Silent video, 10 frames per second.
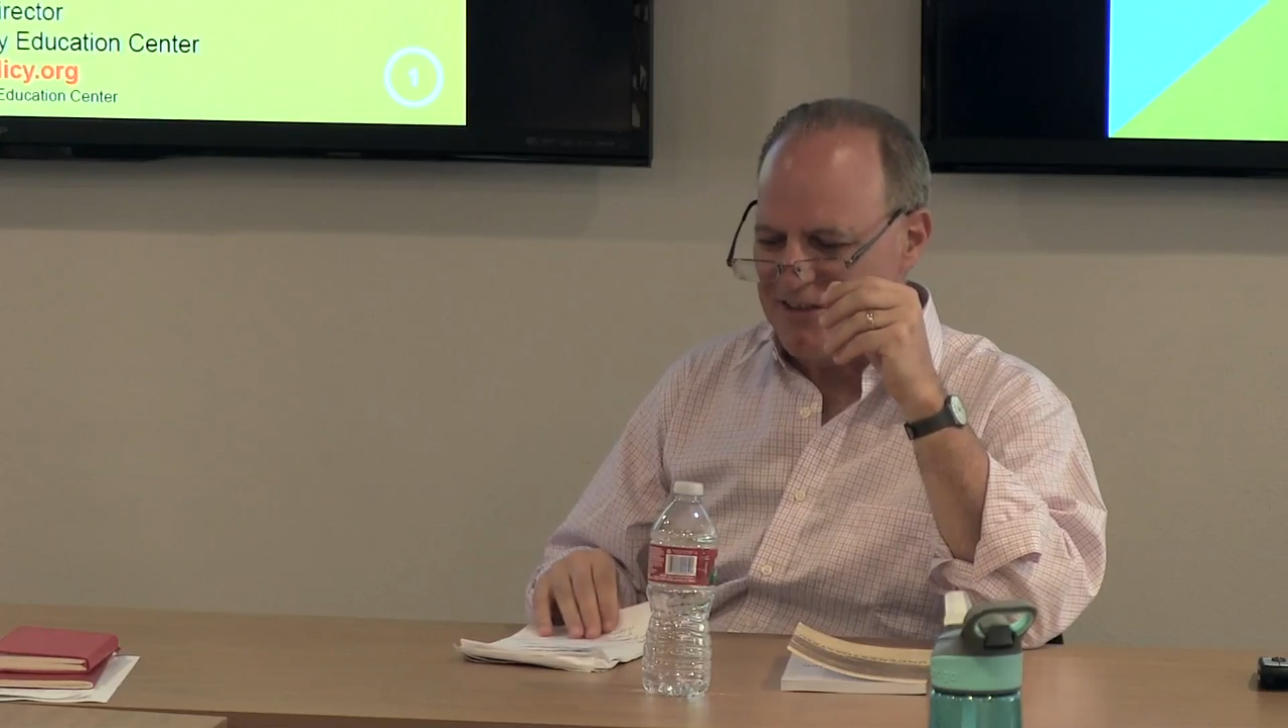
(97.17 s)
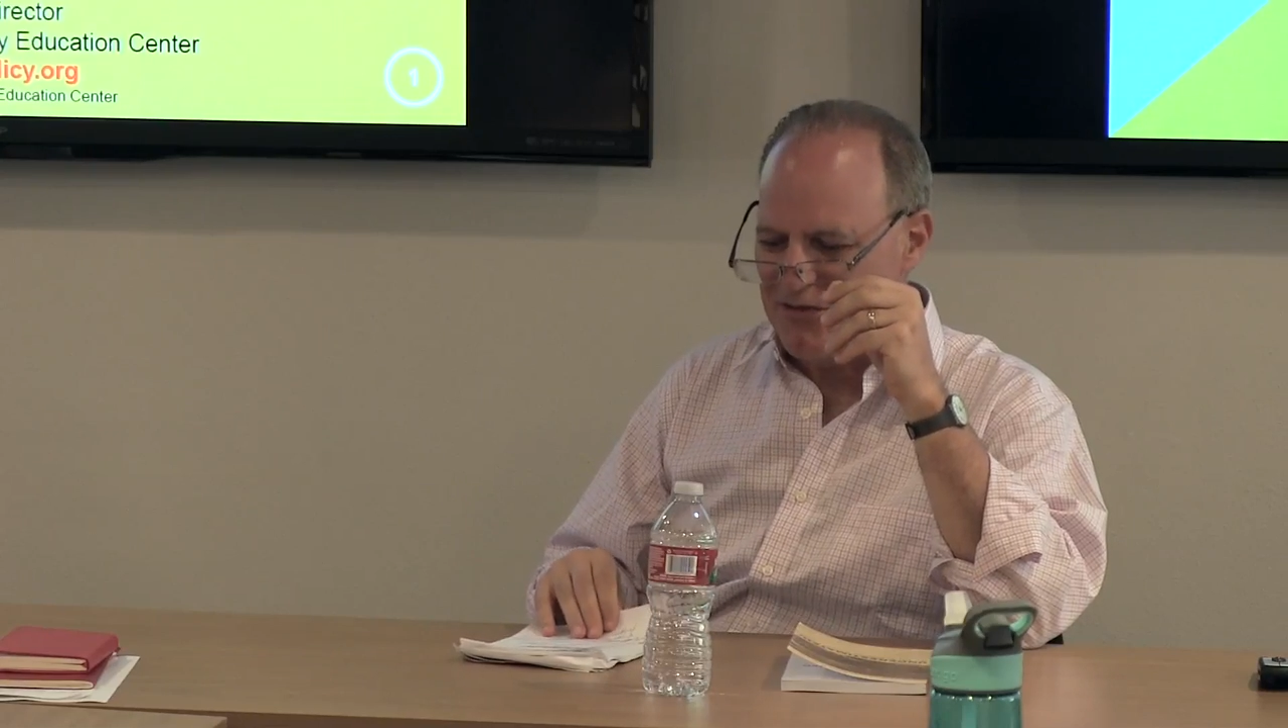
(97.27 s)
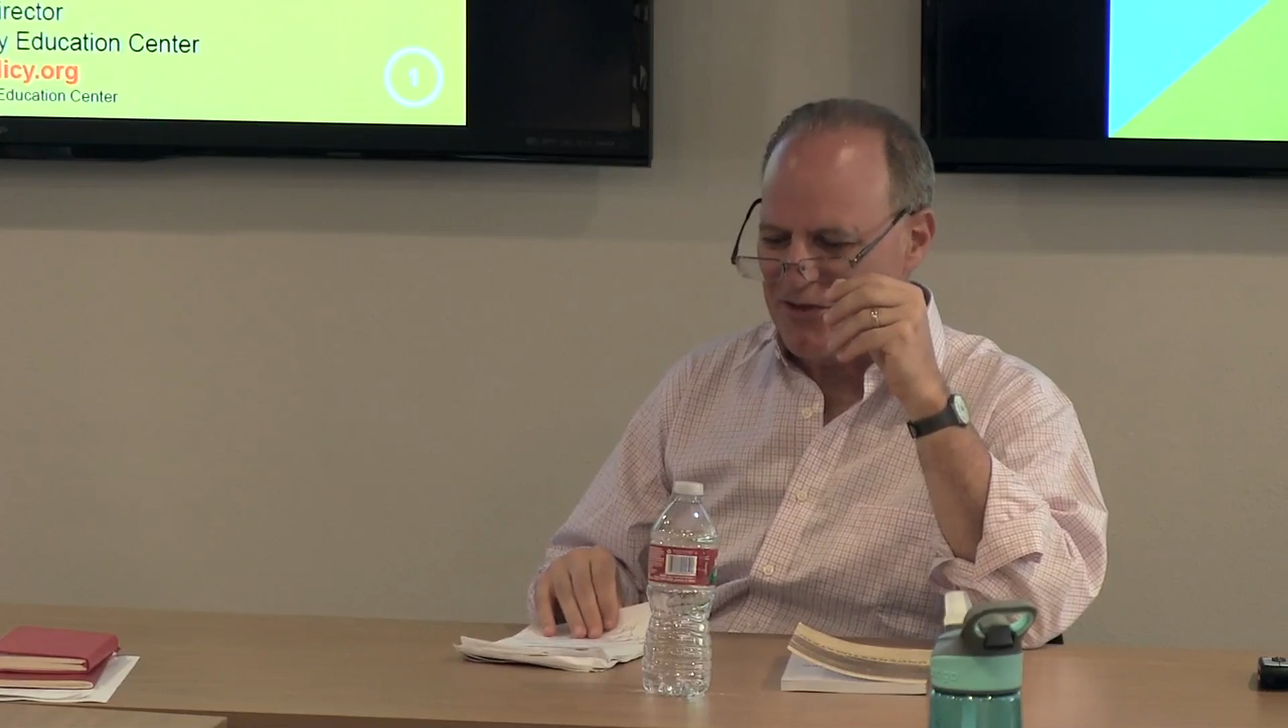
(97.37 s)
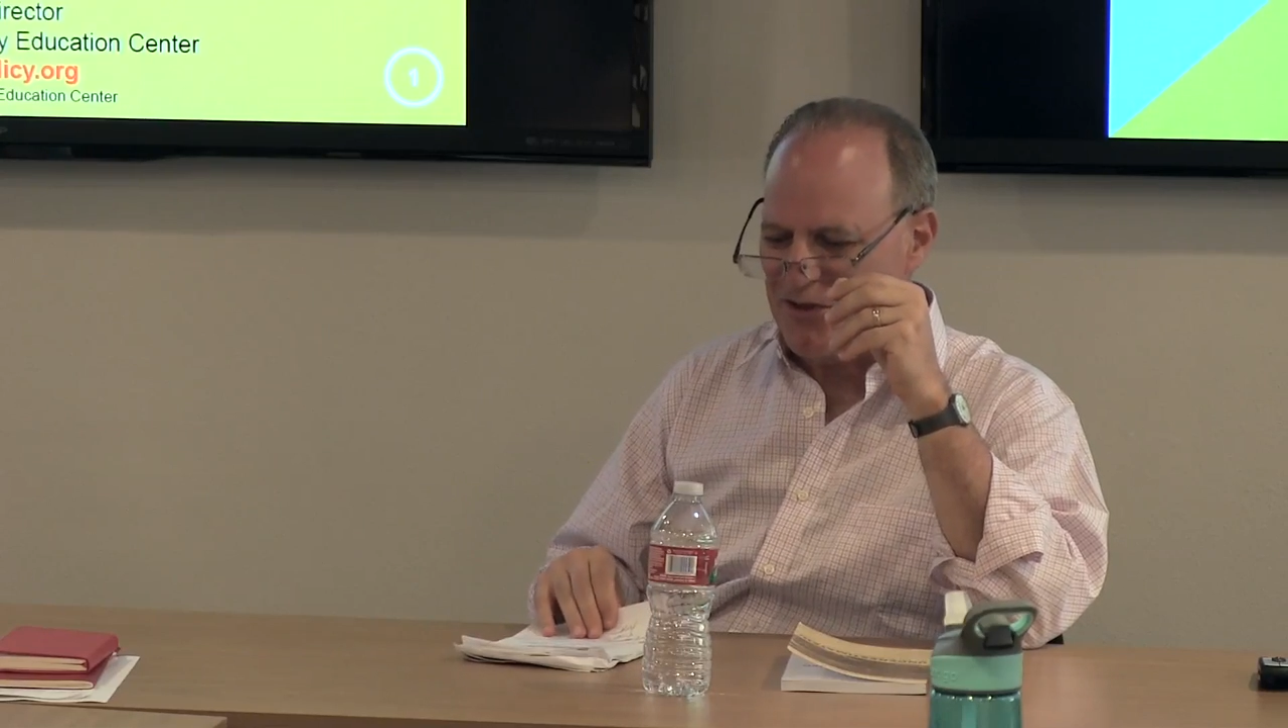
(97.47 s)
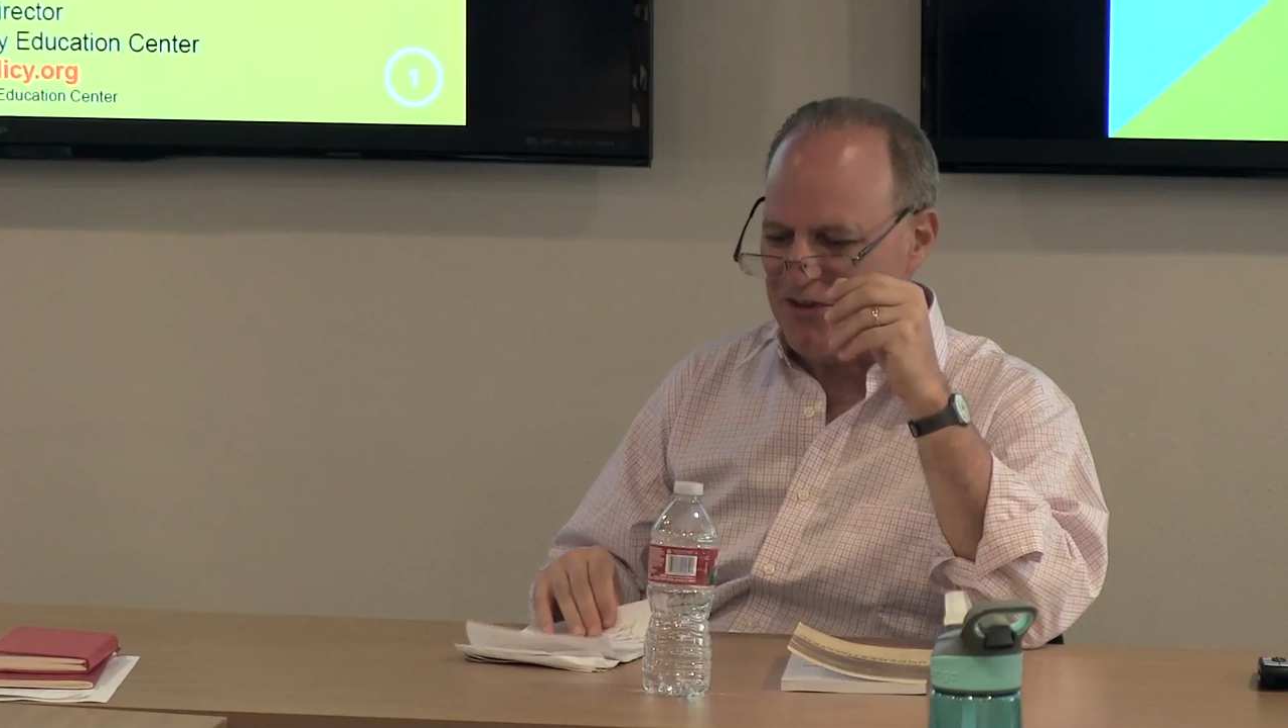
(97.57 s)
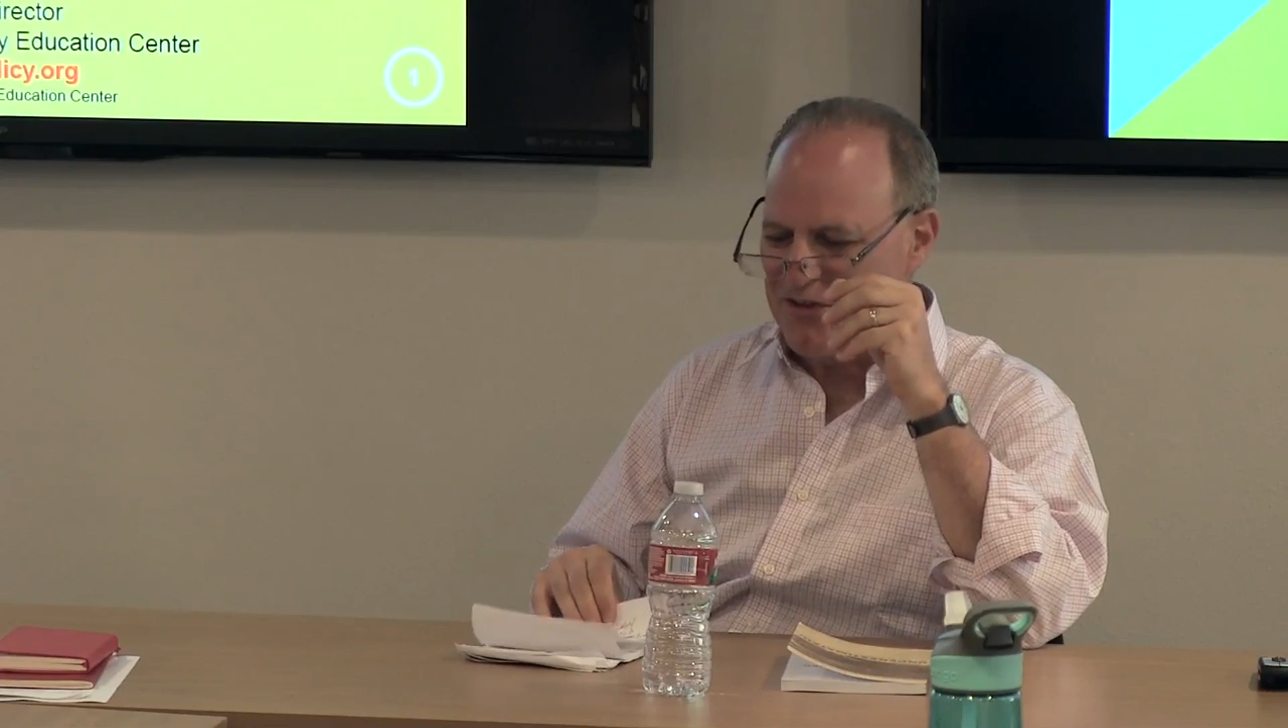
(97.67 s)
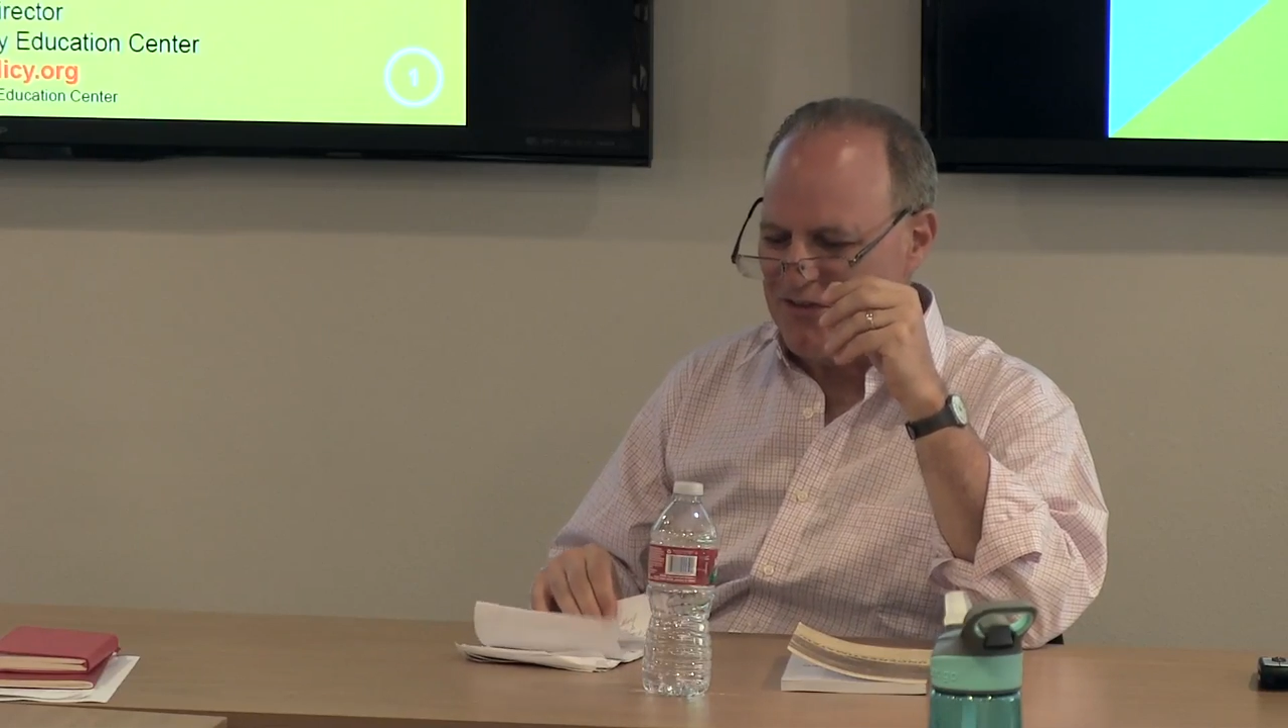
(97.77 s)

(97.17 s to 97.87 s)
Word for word: difficult,